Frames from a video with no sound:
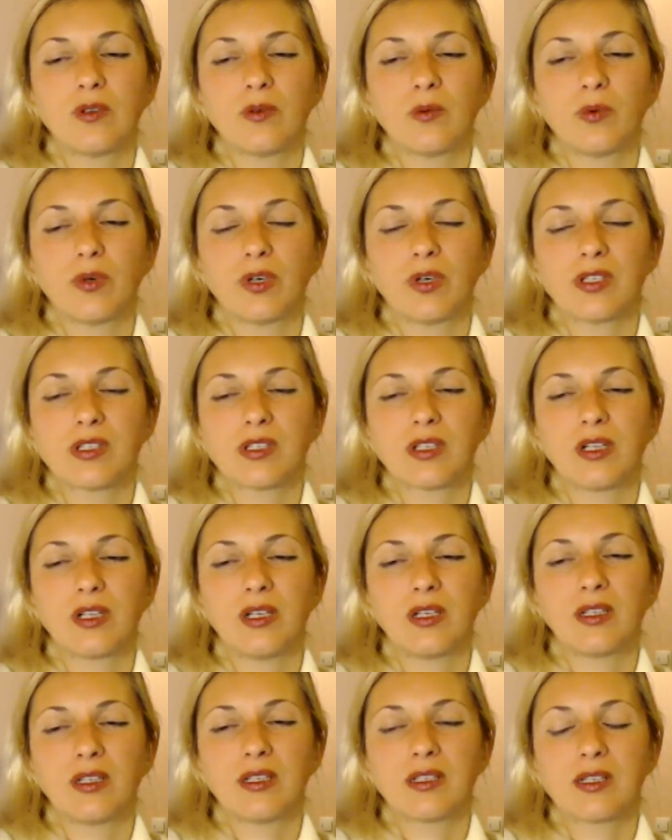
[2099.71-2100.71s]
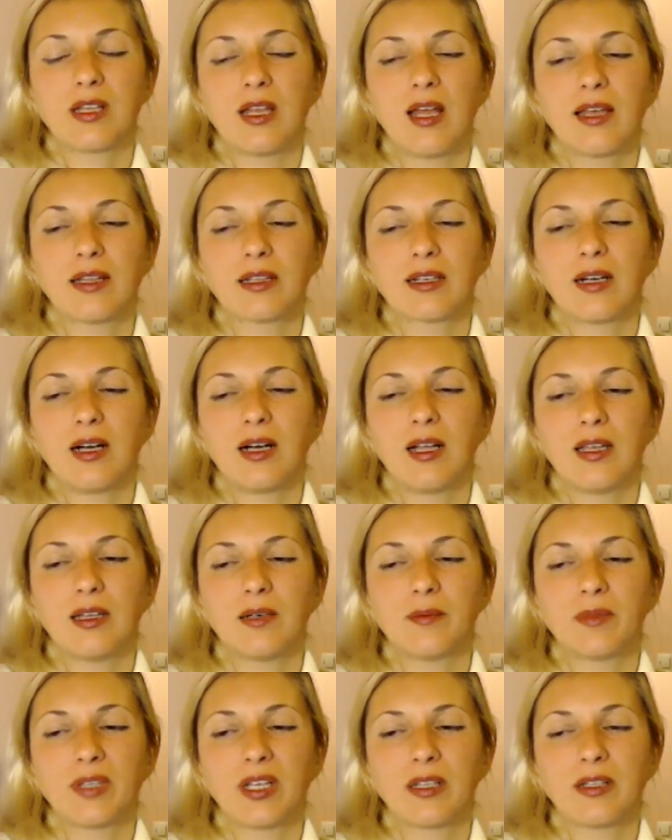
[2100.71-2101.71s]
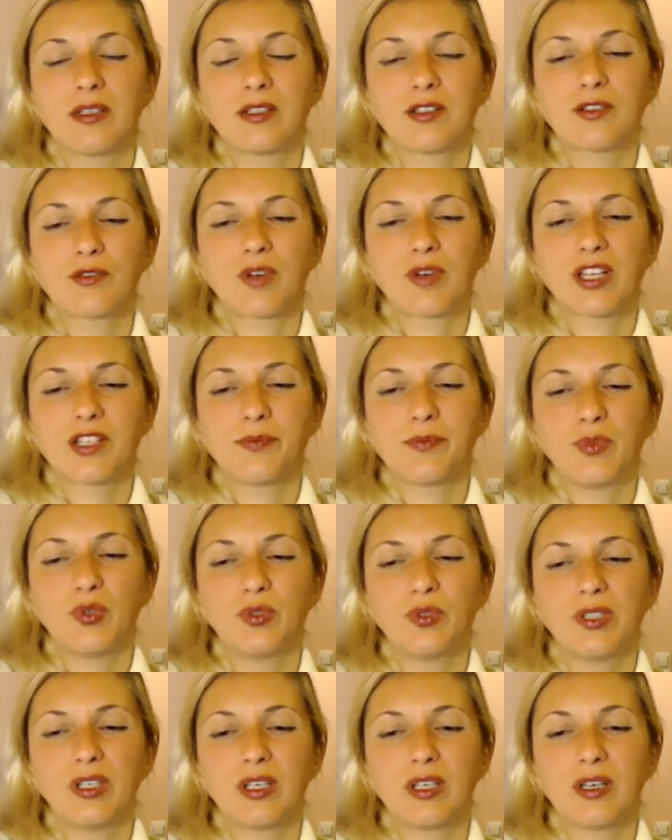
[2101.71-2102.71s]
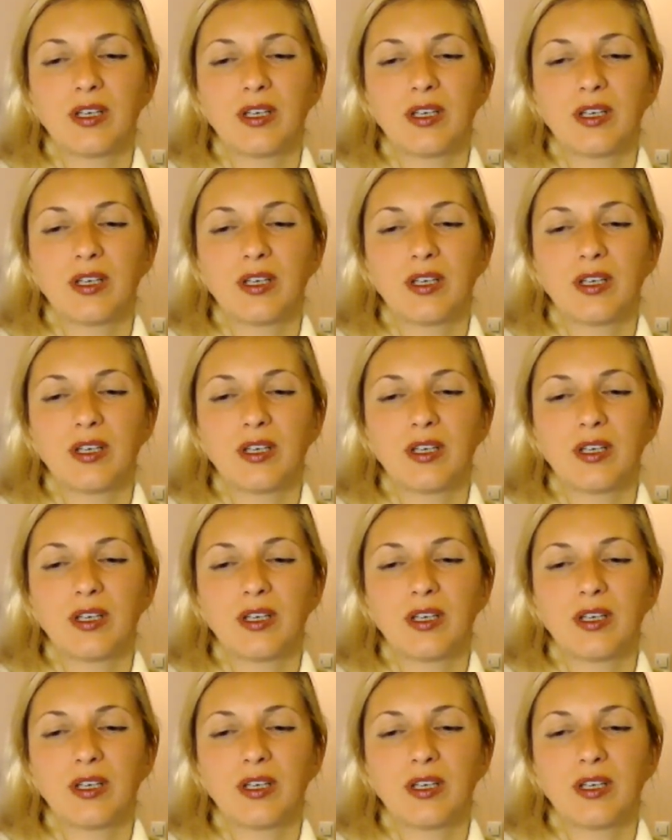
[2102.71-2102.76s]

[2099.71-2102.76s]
We're still in this light column that is transmuting